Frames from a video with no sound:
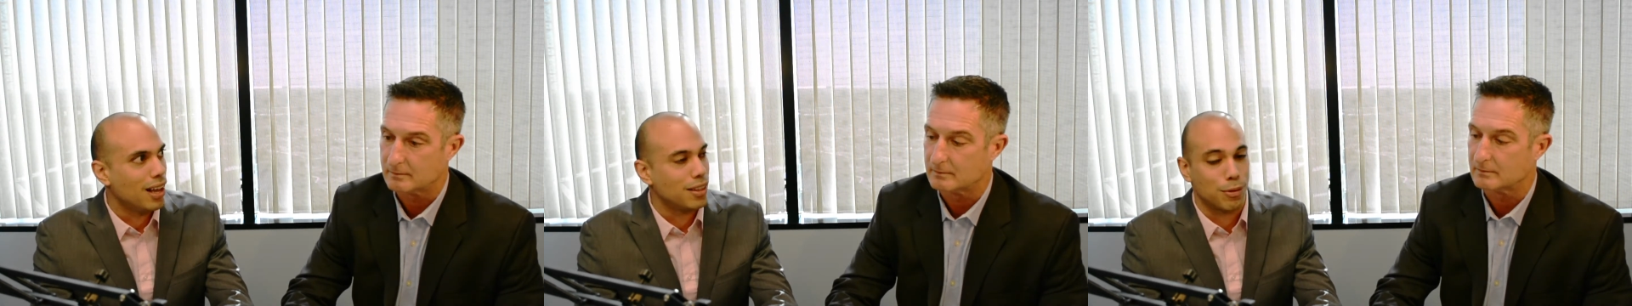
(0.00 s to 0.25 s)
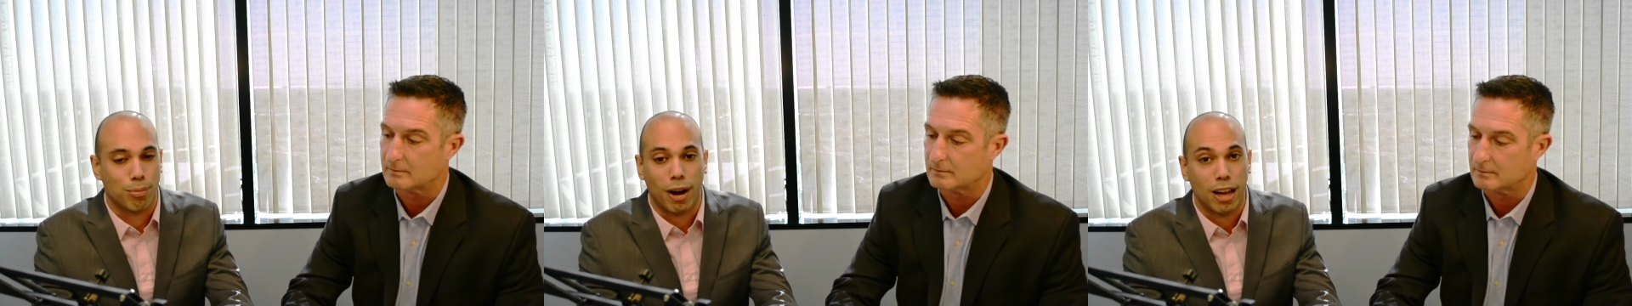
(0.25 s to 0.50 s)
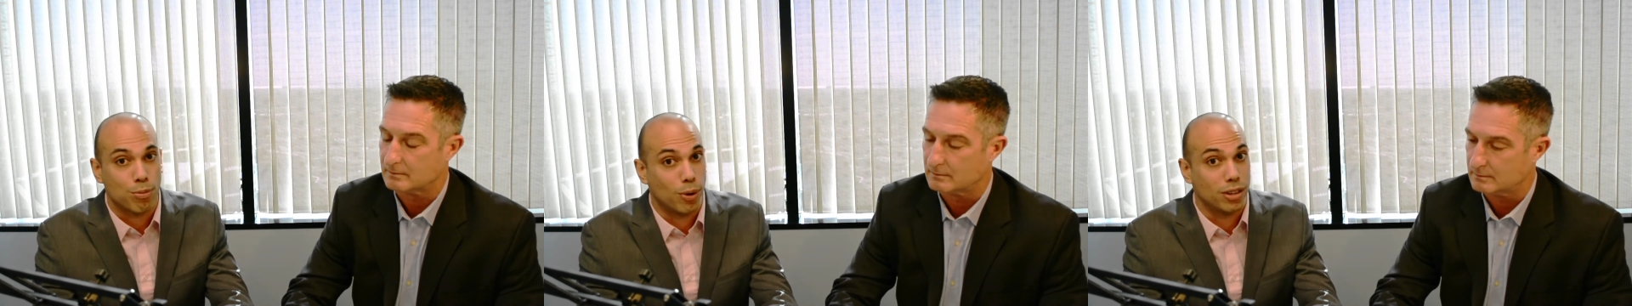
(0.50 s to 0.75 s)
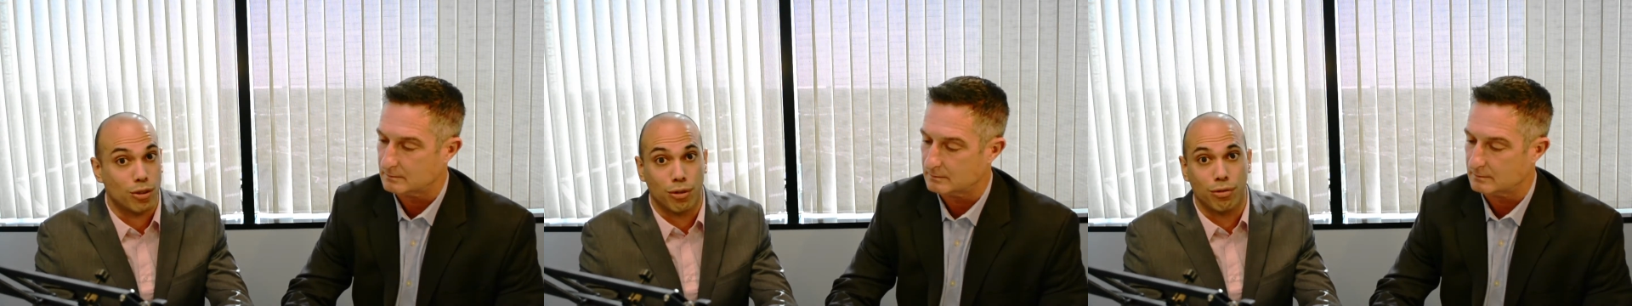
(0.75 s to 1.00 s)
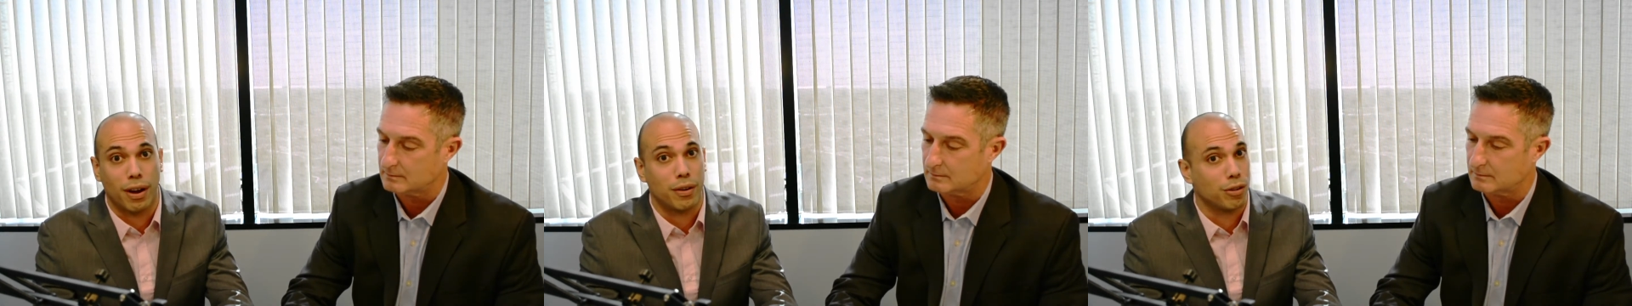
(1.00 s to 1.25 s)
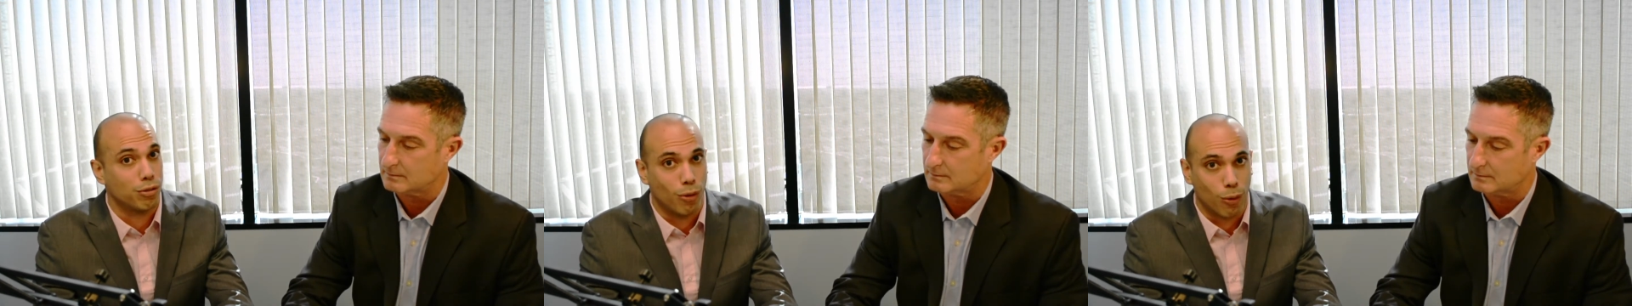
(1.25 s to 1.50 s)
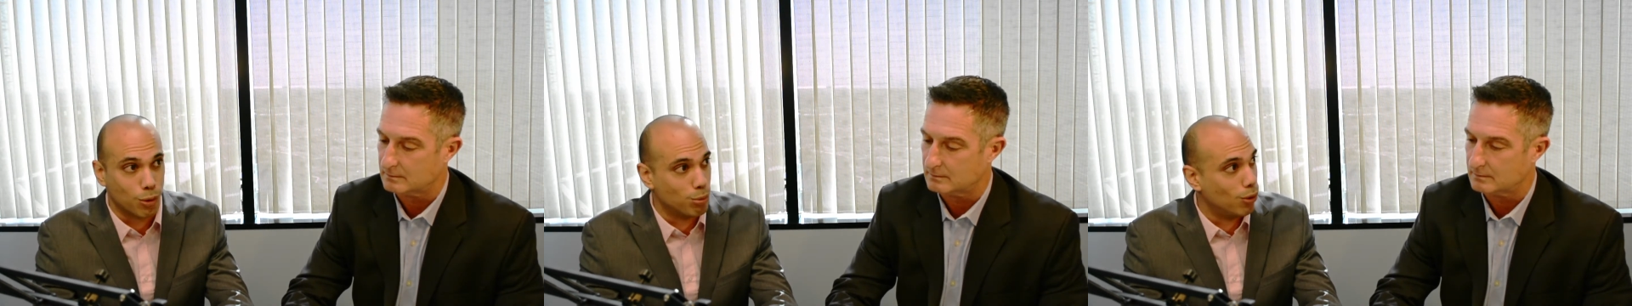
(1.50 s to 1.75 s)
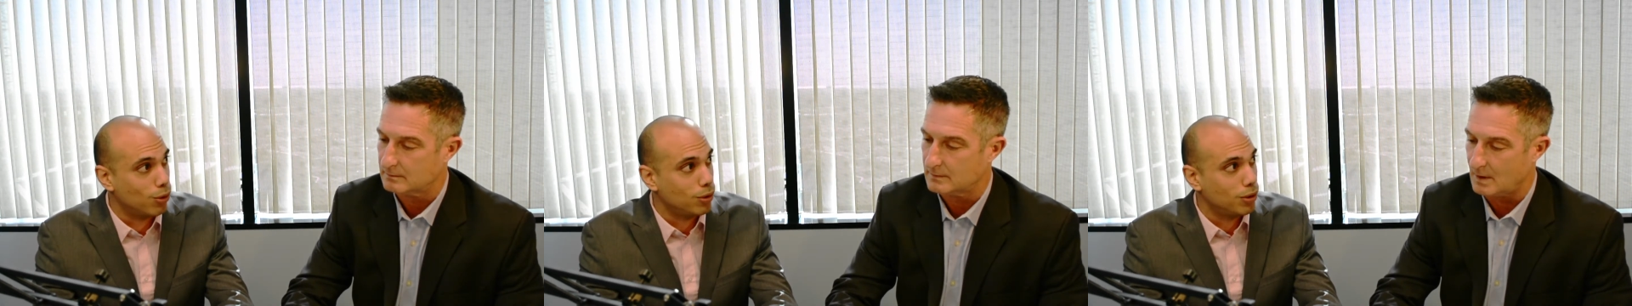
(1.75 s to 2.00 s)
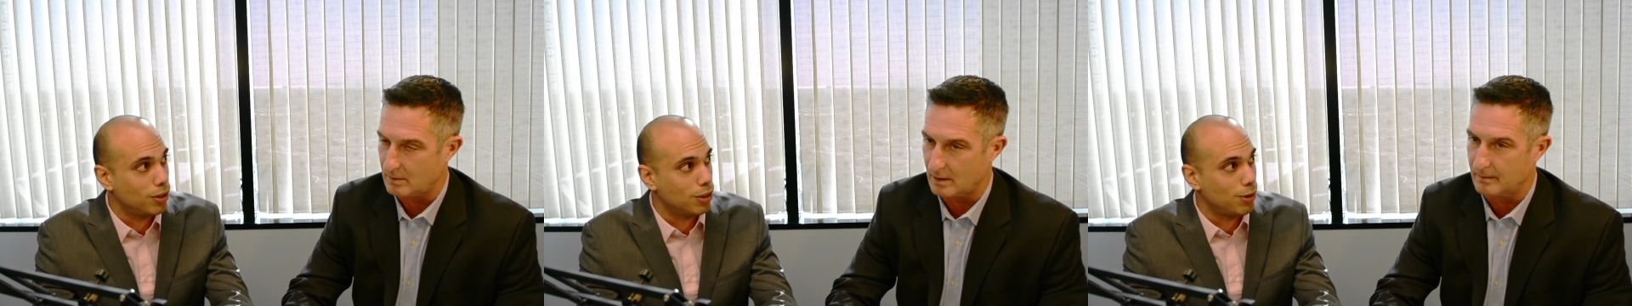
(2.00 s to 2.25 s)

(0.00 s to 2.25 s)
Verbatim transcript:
Speaker 1: The price points are very affordable, okay.